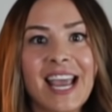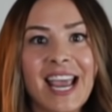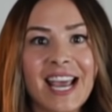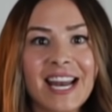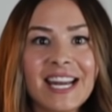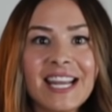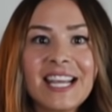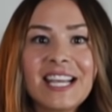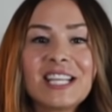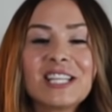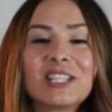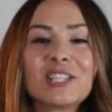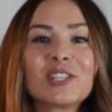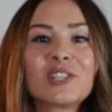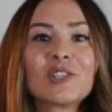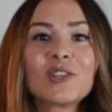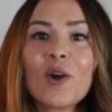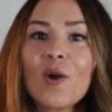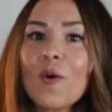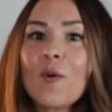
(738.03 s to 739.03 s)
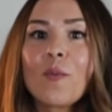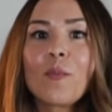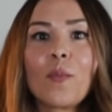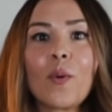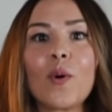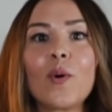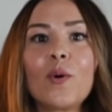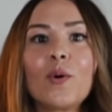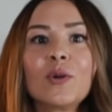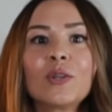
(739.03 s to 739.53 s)
And he's so
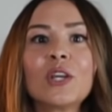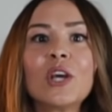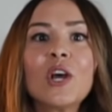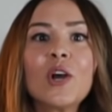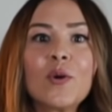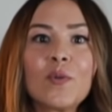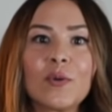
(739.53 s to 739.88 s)
bold